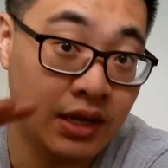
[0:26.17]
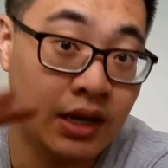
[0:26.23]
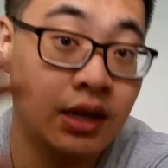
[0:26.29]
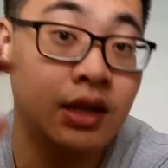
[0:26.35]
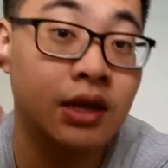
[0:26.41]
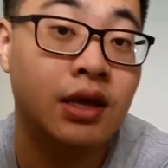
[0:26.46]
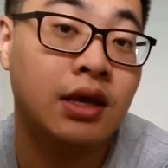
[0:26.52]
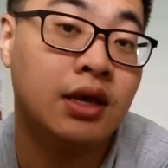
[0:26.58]

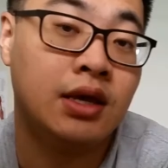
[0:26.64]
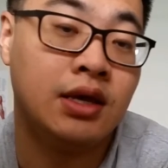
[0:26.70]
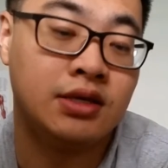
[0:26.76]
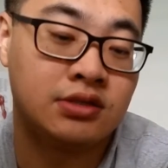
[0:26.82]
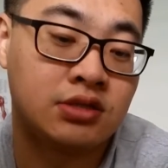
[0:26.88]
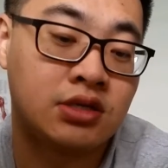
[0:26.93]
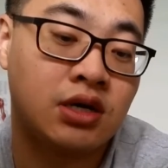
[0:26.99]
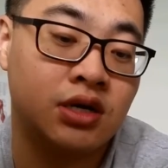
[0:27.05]
that
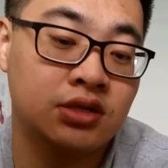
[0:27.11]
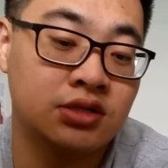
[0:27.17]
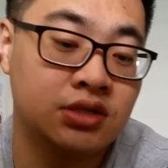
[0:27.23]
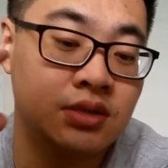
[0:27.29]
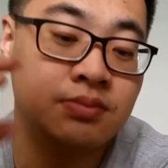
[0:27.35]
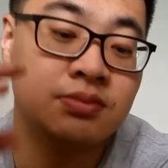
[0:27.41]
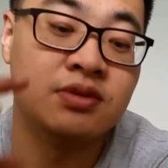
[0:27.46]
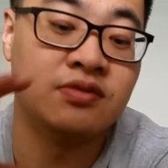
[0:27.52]
is a
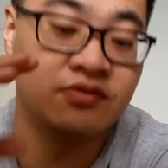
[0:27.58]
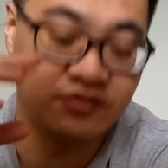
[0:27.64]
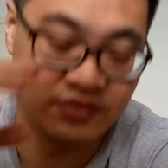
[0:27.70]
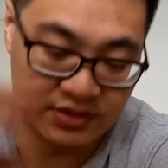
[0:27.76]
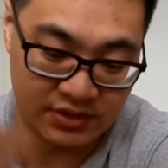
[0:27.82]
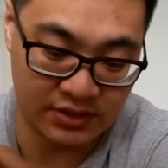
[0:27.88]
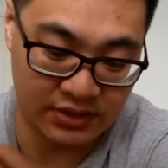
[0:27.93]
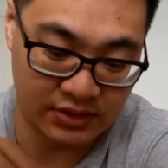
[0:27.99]
concept in
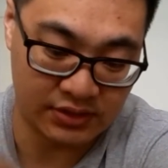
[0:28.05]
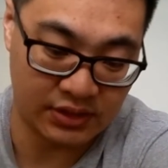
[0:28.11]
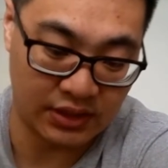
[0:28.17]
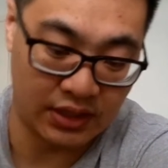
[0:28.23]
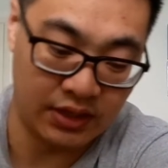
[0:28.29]
physics.